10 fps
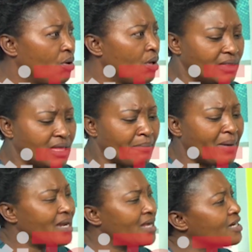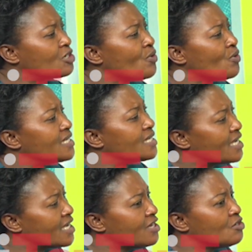The money that we are
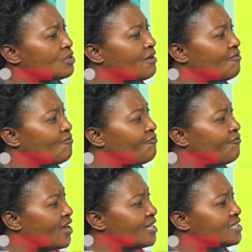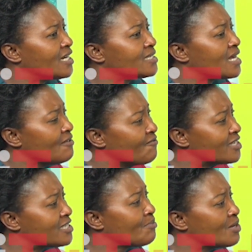taking into the ventures and
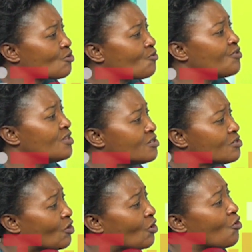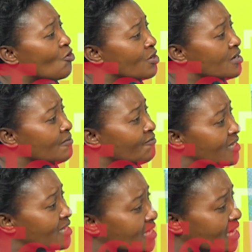investments of these called
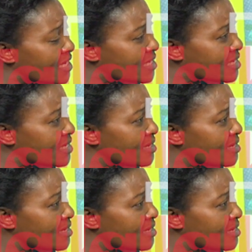investors